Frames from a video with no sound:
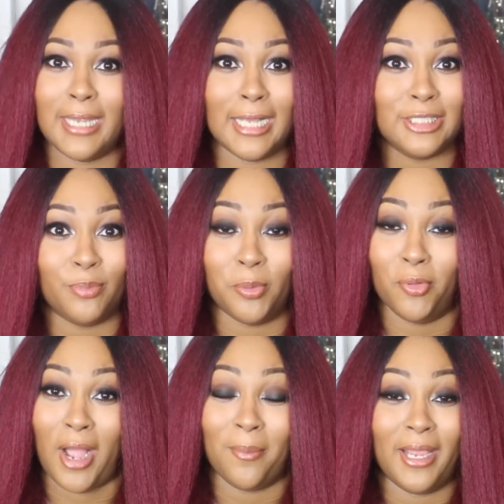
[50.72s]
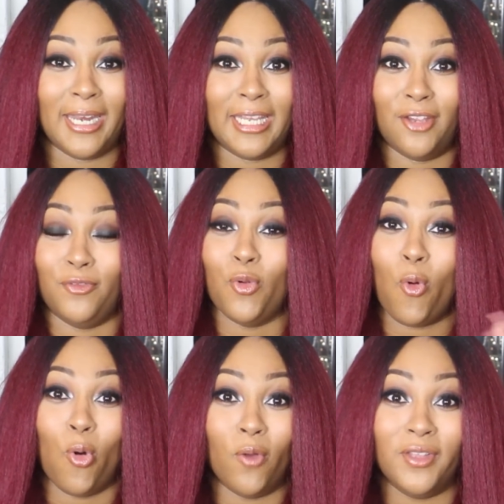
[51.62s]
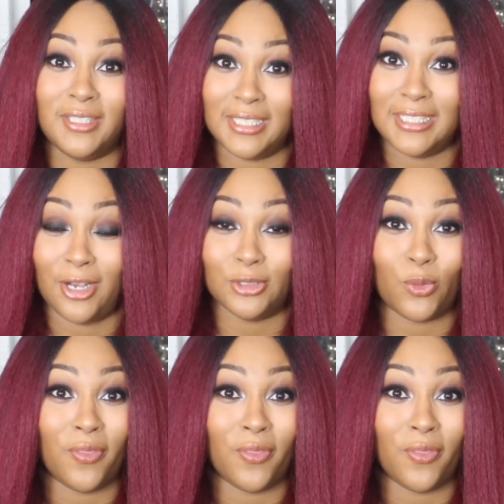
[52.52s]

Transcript: yes boo boo i'm here to give you all the details